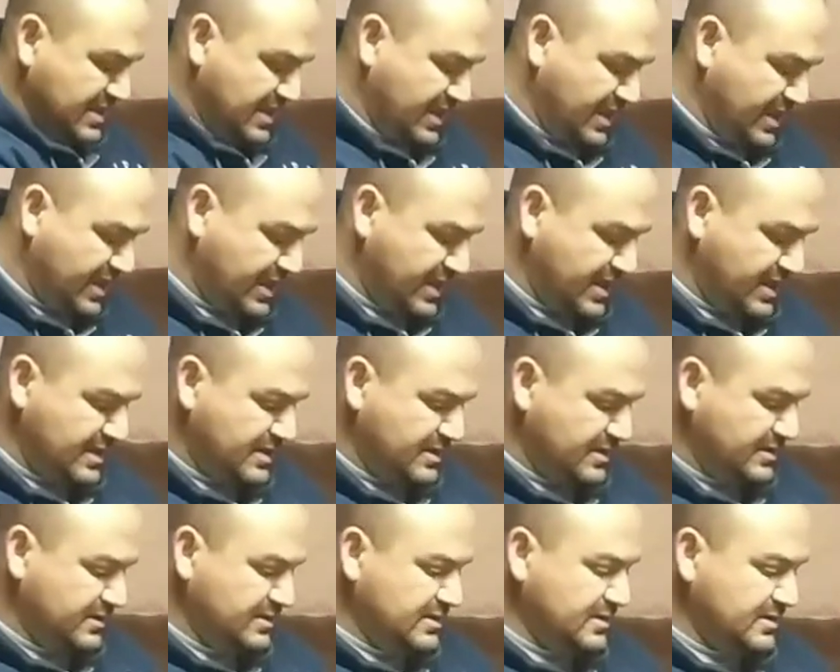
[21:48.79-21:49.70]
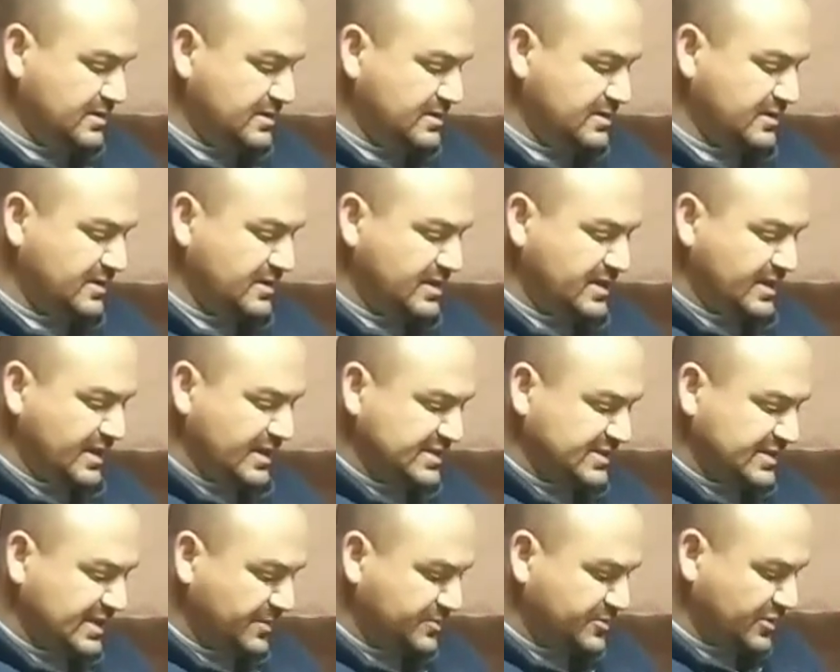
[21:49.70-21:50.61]
and then I
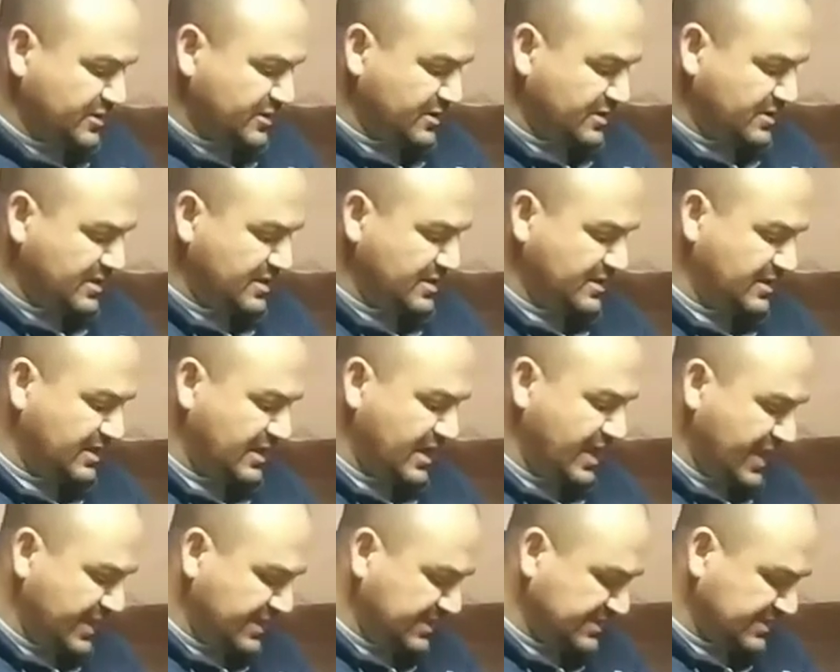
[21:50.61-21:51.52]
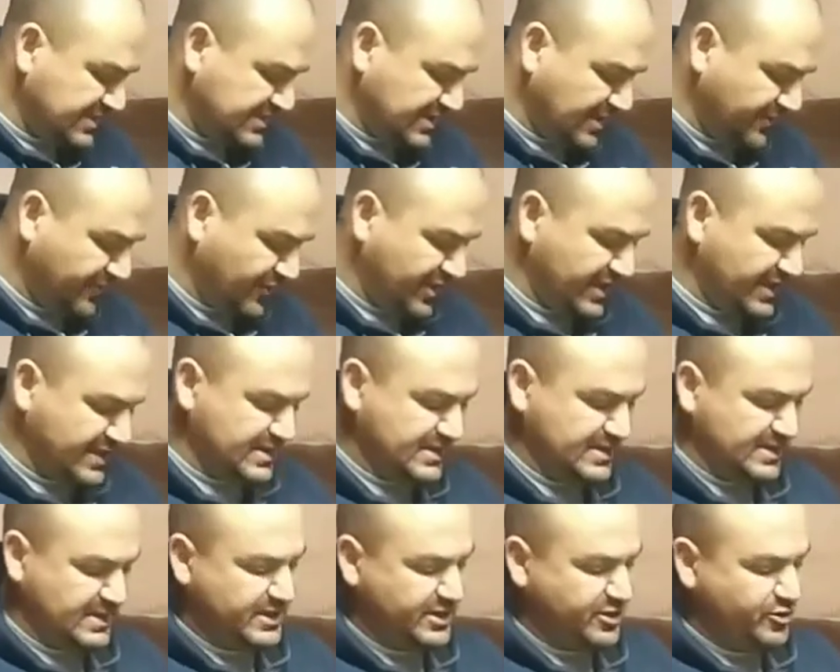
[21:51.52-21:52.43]
stepped on the ends of something and
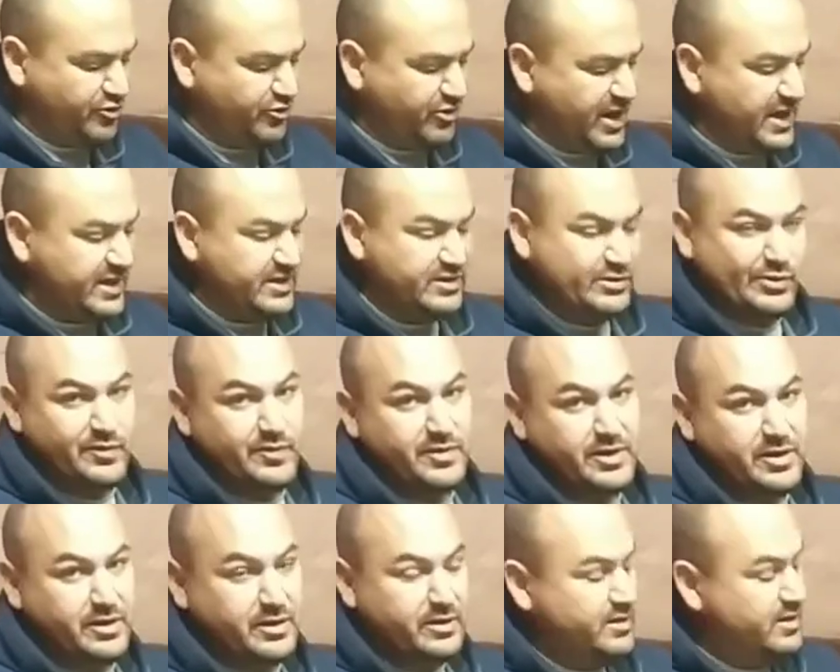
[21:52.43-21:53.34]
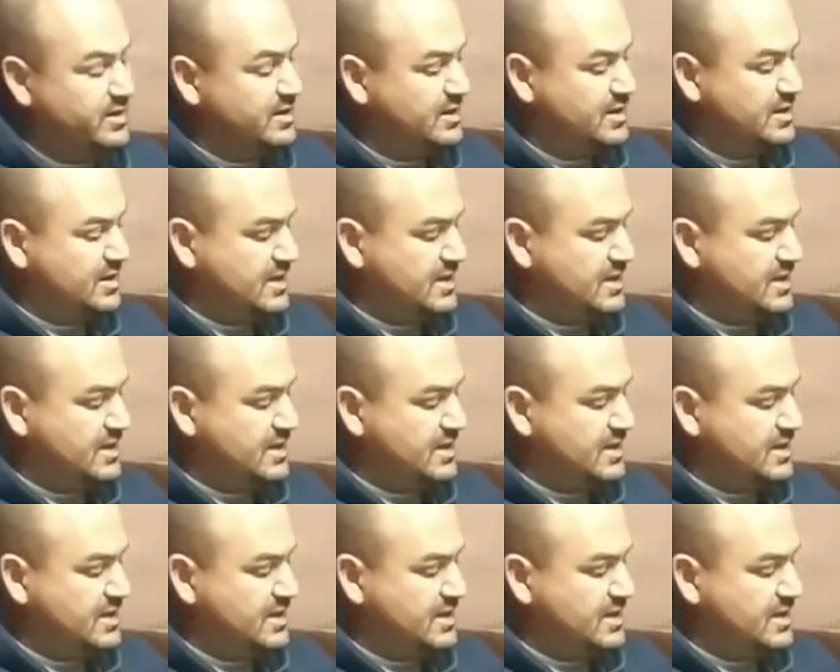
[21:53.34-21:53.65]
it cracked over here,